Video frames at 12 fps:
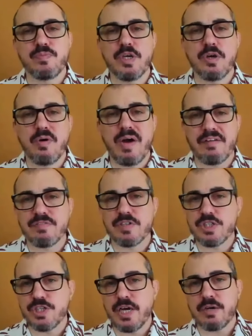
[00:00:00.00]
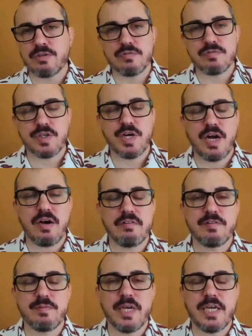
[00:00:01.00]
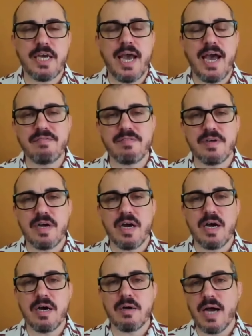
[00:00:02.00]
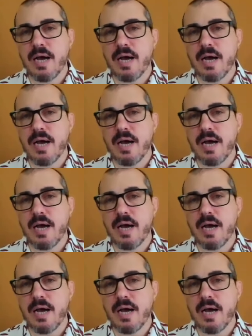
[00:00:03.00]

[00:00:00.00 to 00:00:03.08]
you know, averaged out over however many aver- uh,